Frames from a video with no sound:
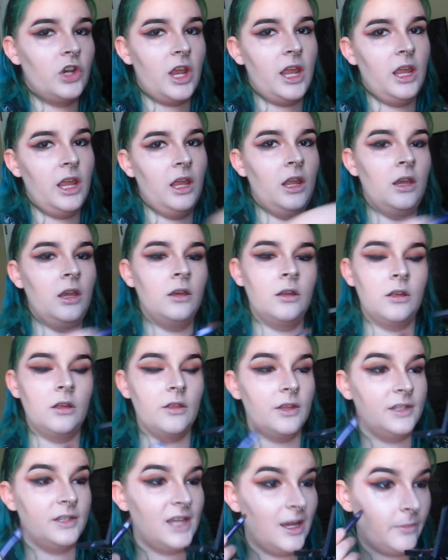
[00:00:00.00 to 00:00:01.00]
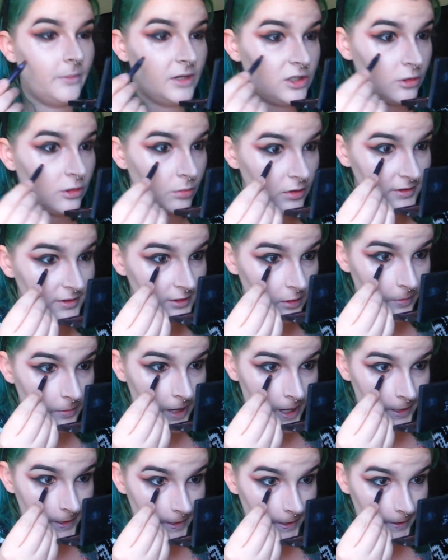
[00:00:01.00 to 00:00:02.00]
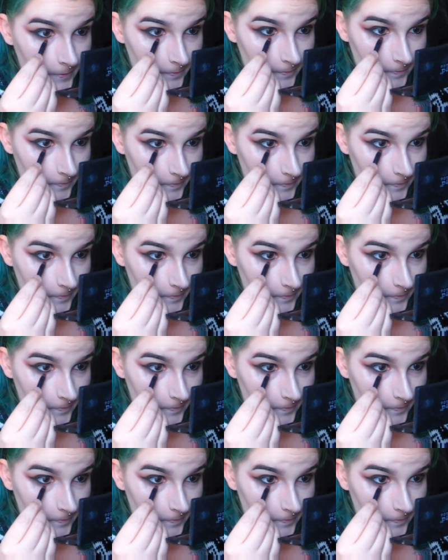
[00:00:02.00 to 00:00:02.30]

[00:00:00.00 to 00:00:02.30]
in the Take Me to Brazil palette.